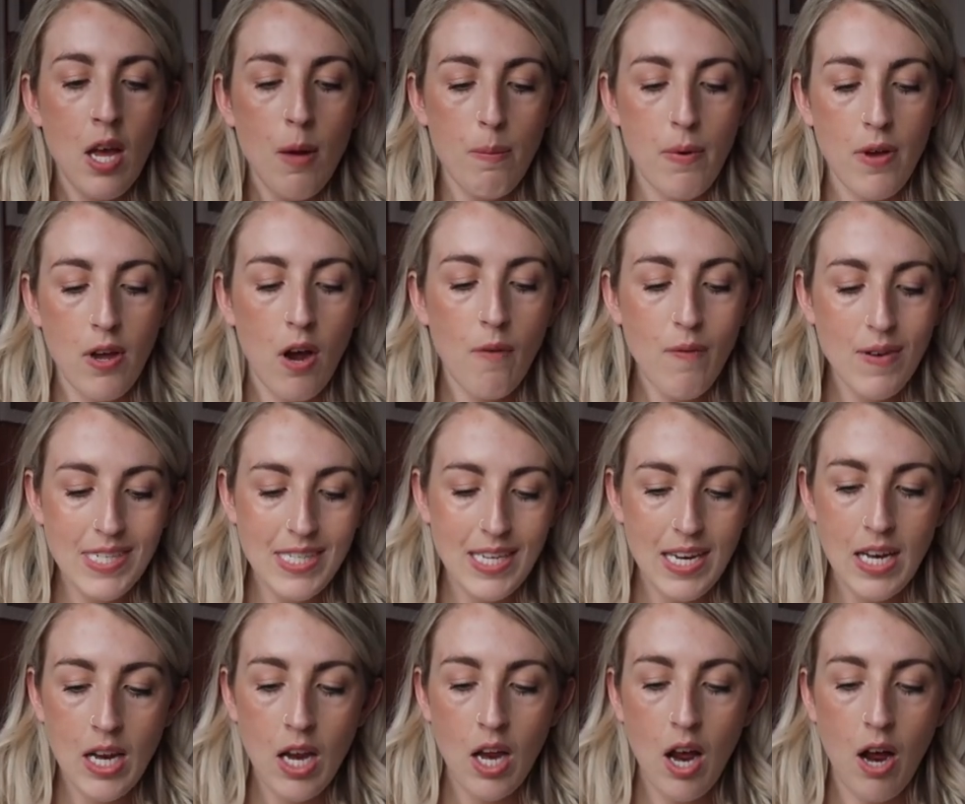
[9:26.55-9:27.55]
But
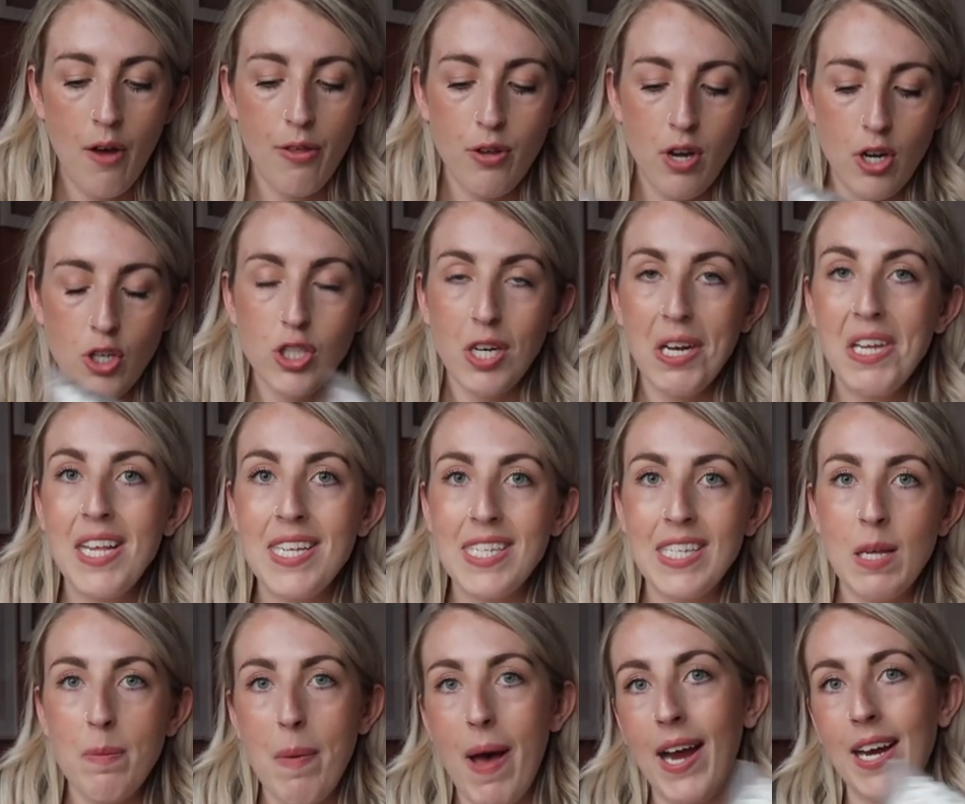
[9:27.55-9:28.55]
obviously I thought I'd show you this in
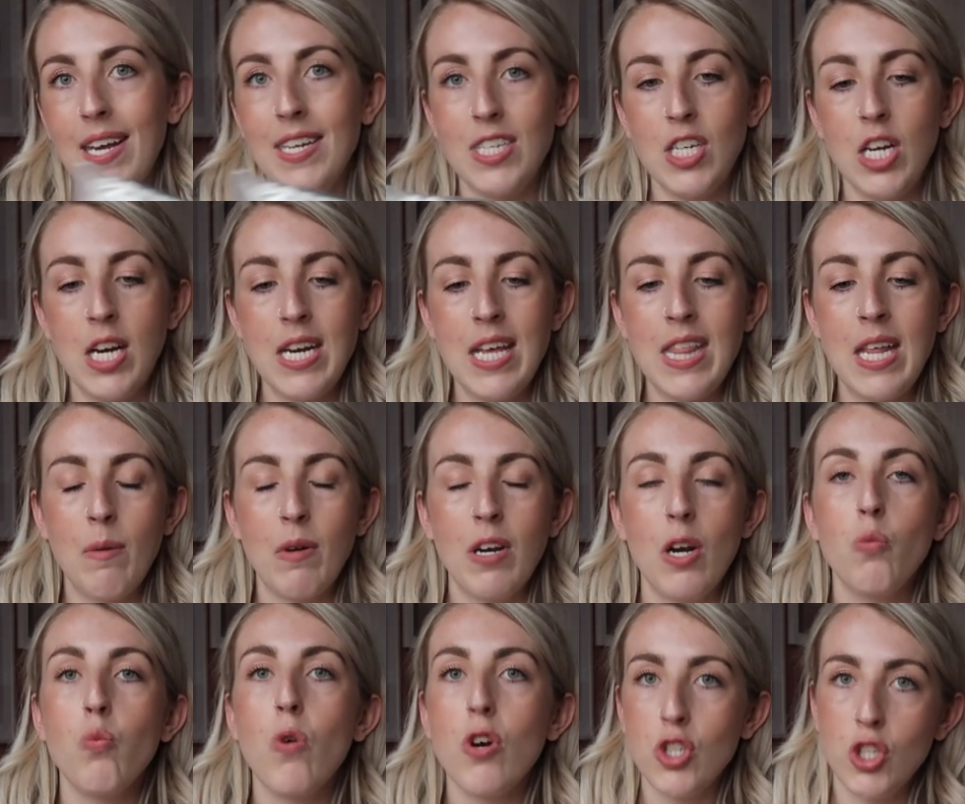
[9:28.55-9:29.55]
the packaging, and then I'm
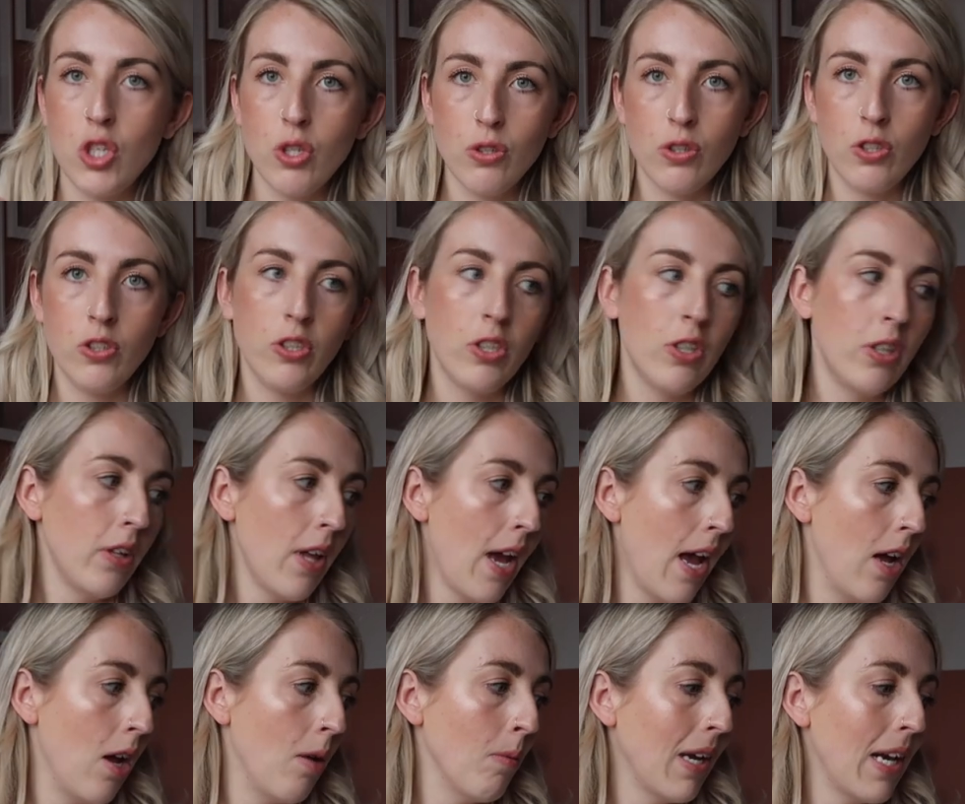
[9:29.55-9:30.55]
going to wash it all,
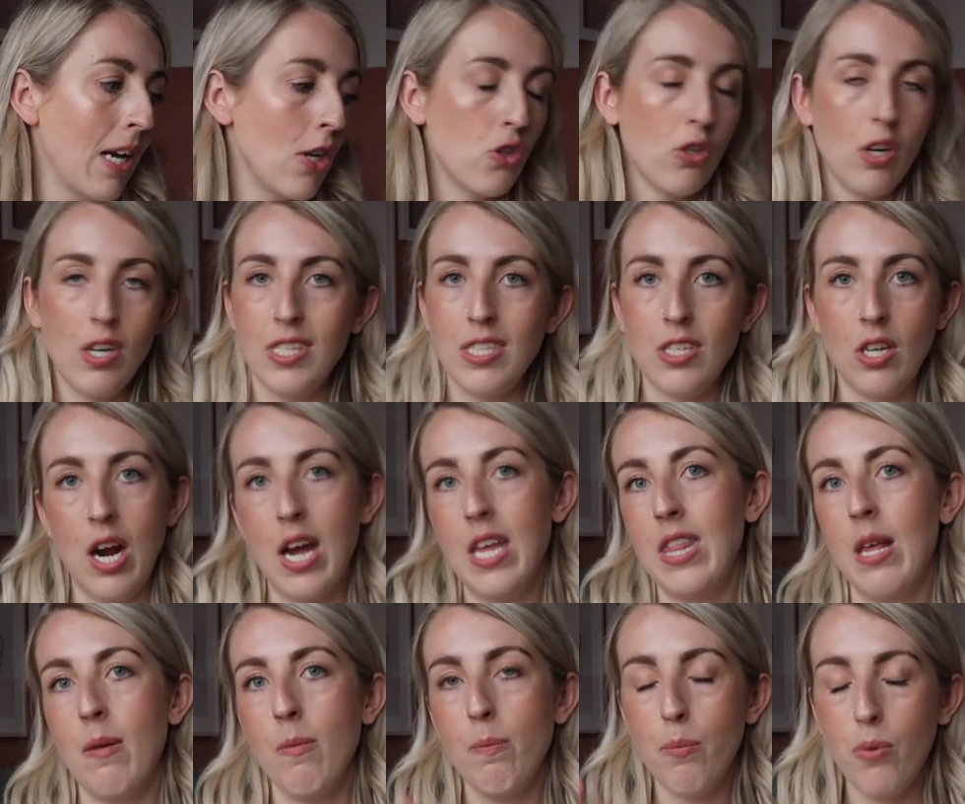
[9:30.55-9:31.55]
get it dry tonight, and
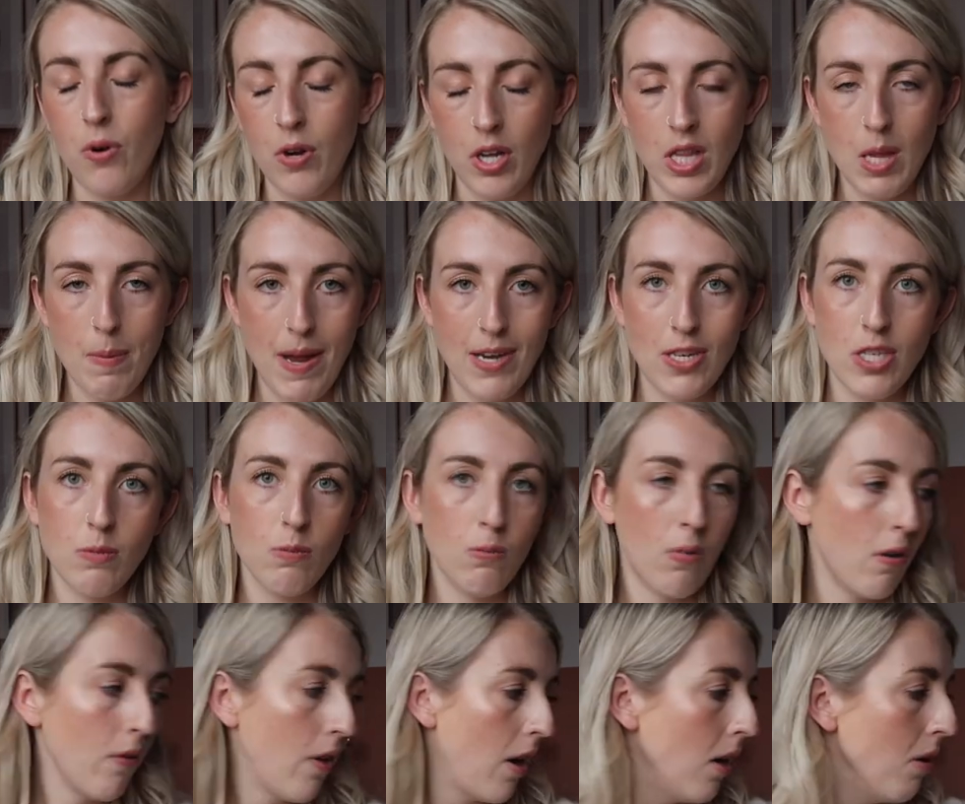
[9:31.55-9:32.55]
then put it on the bed
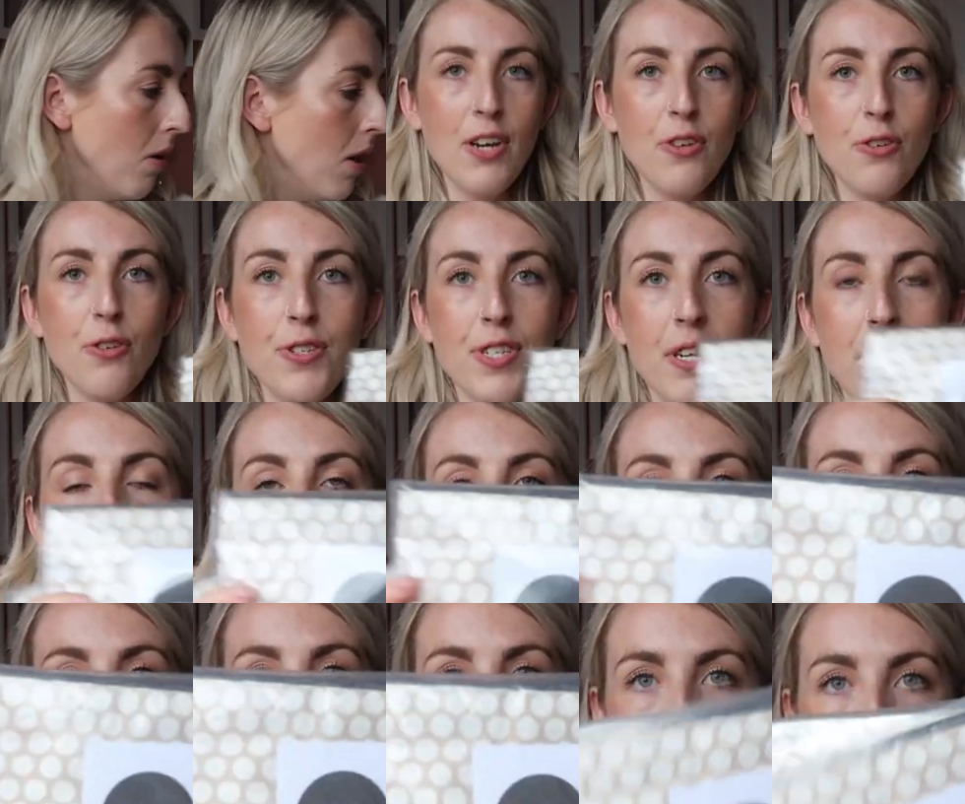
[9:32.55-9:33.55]
tomorrow. And also
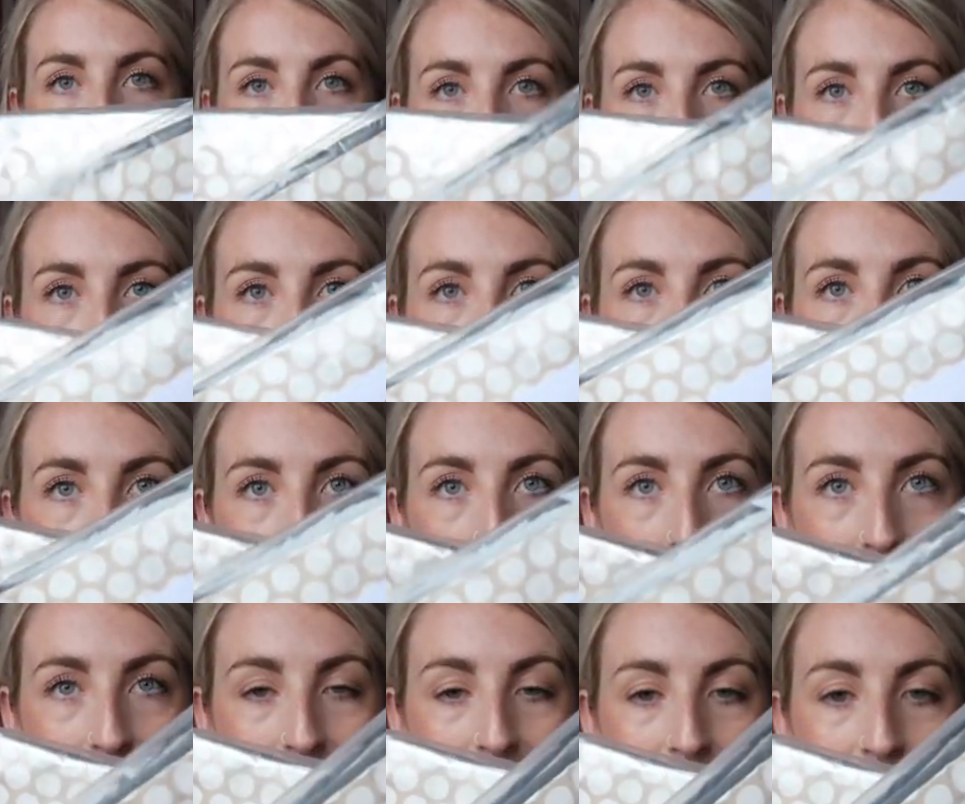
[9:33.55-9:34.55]
here are the matching
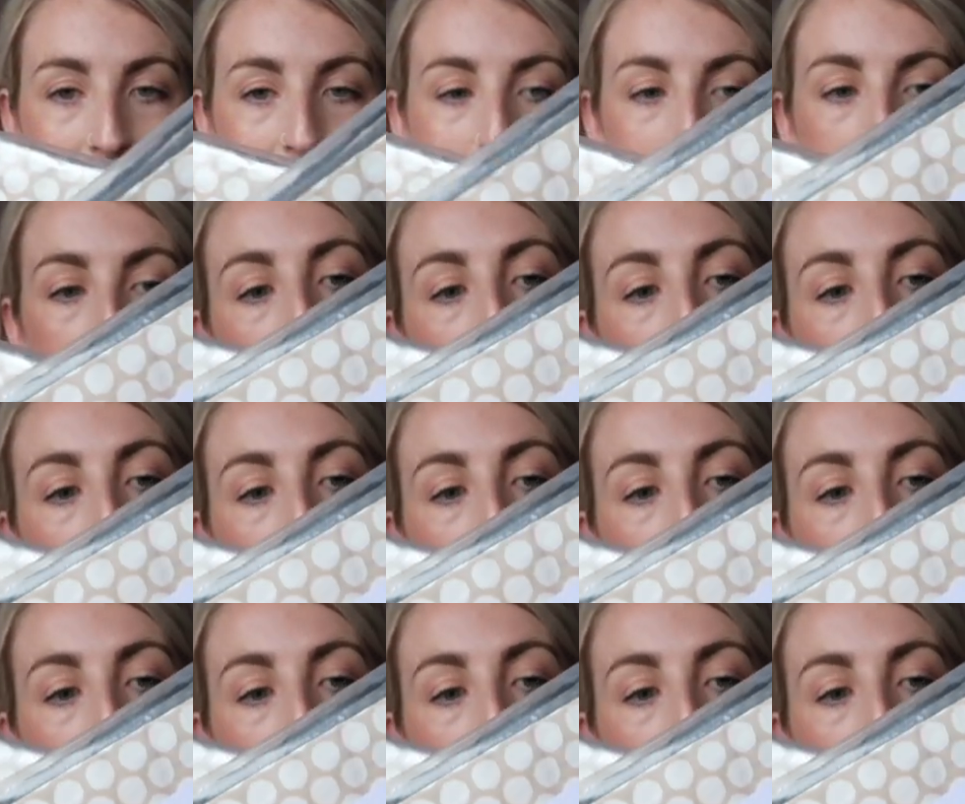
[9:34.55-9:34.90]
pillowcases as